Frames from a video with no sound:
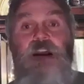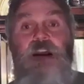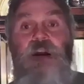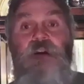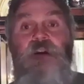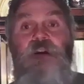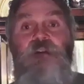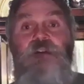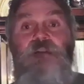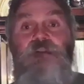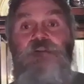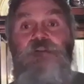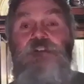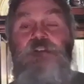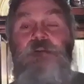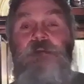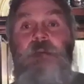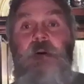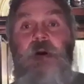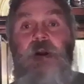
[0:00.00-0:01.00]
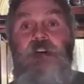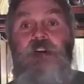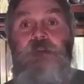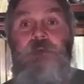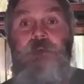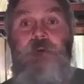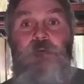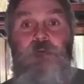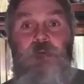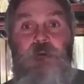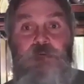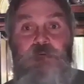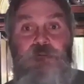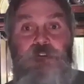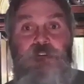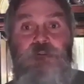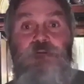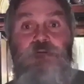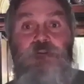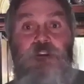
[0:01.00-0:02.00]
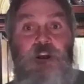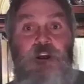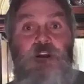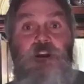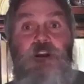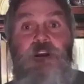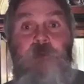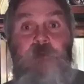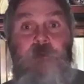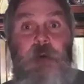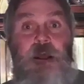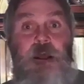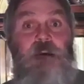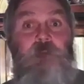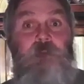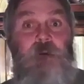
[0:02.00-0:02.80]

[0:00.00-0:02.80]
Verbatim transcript: and it's got all you could possibly want, Jews.